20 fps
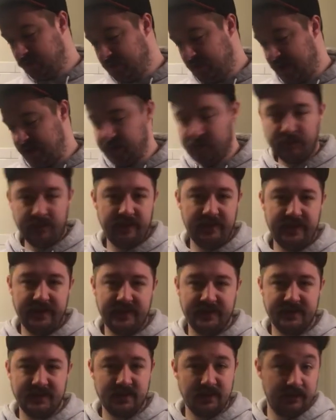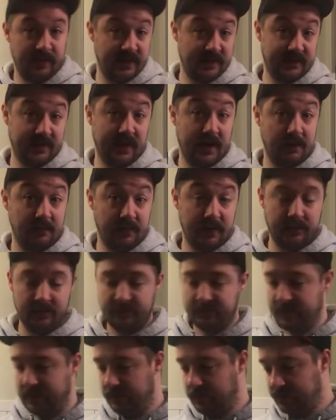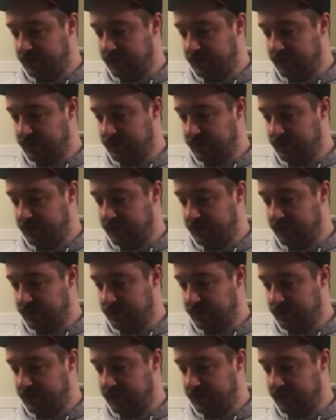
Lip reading: don't think it's the best